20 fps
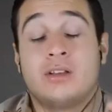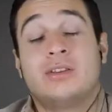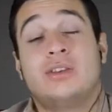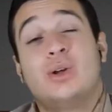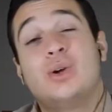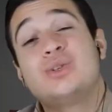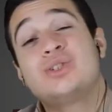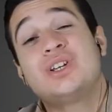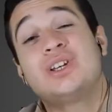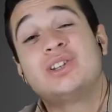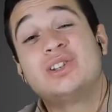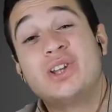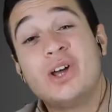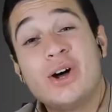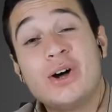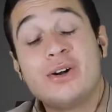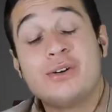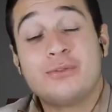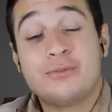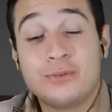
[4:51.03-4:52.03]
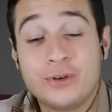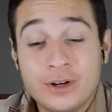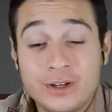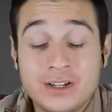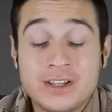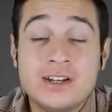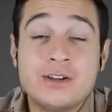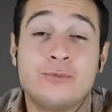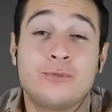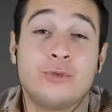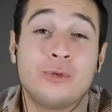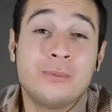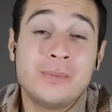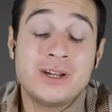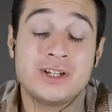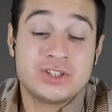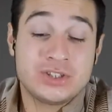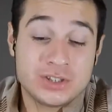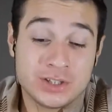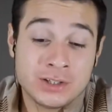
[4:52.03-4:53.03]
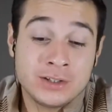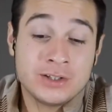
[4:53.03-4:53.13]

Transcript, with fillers: There's a lot of fucking information